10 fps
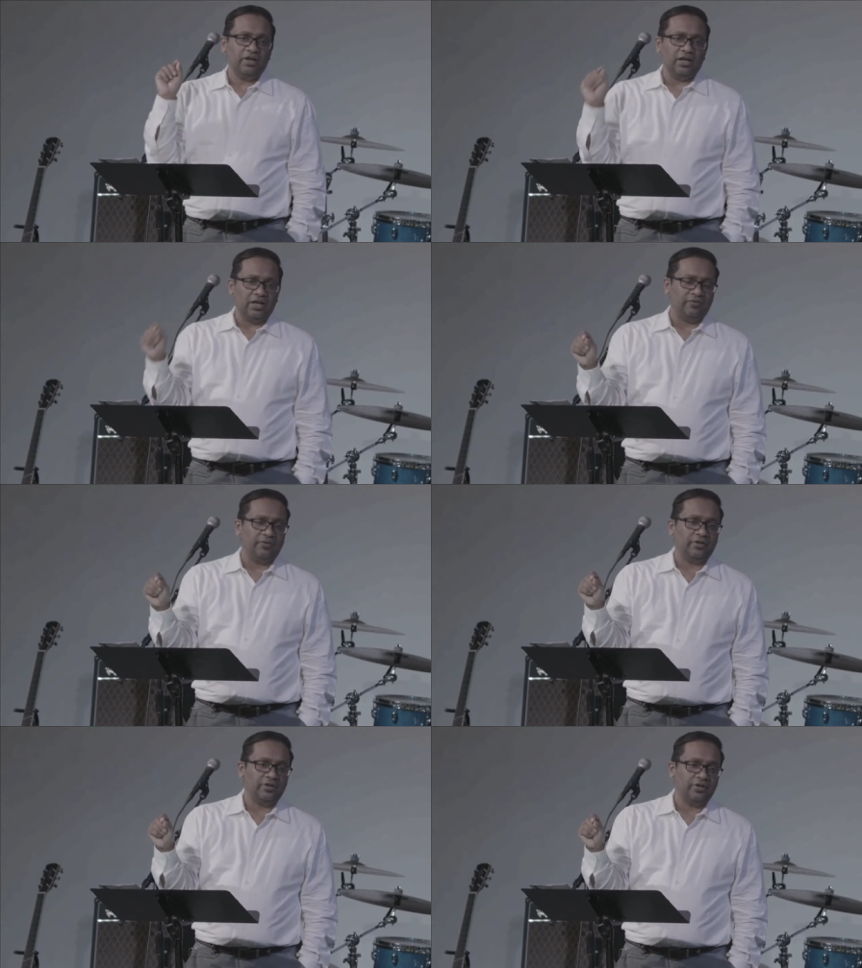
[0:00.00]

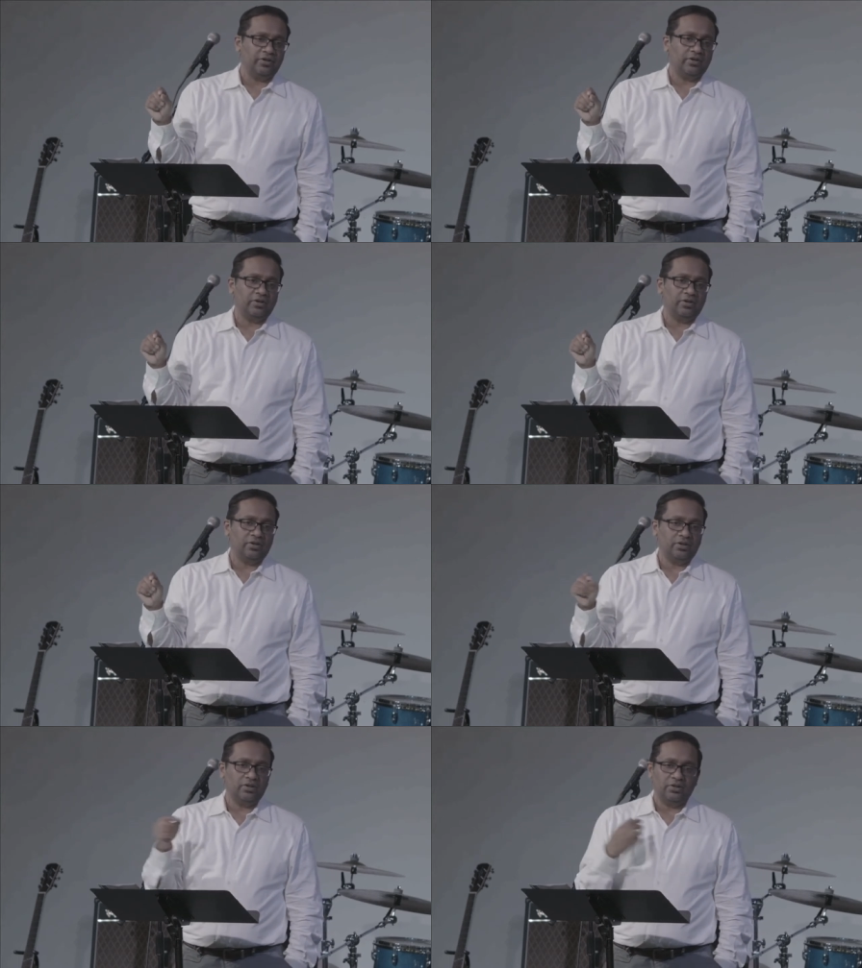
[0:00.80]
ever
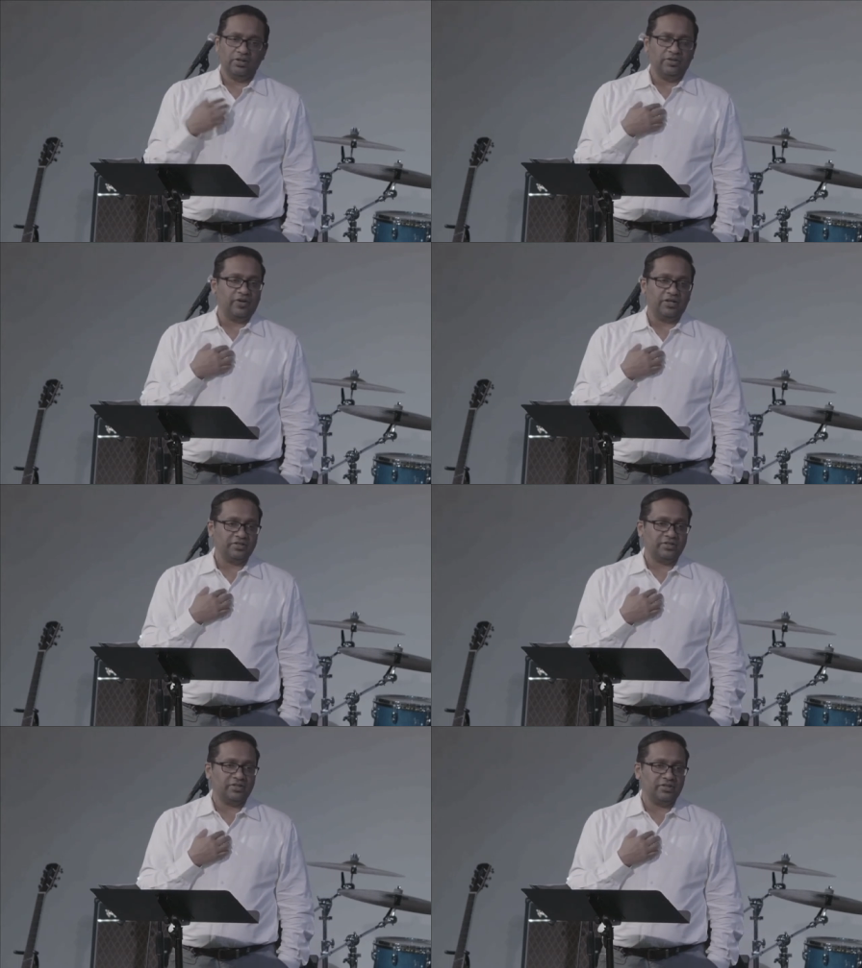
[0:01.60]
leave
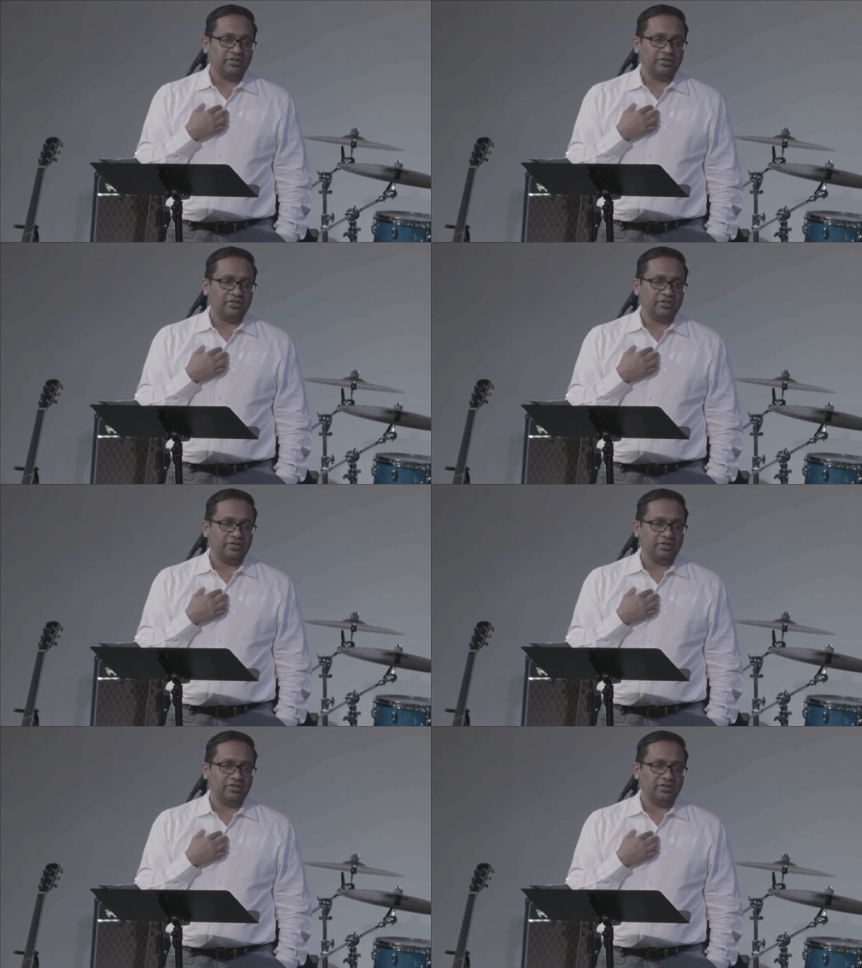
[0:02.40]
us.